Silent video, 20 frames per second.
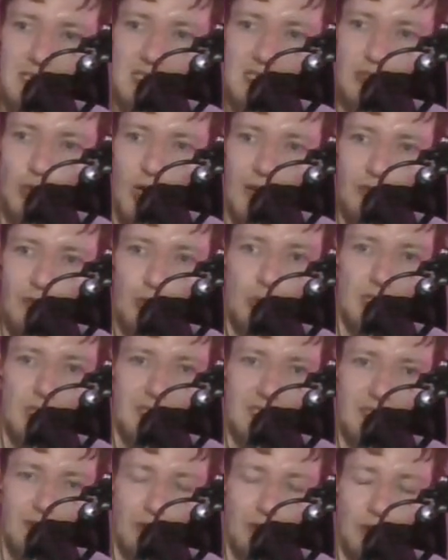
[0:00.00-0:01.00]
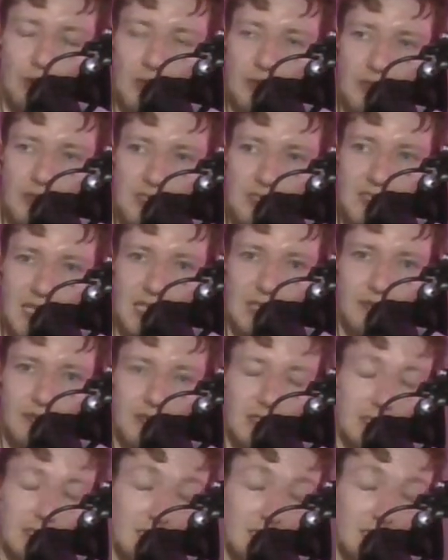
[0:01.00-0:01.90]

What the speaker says: that you have a really difficult understanding of things like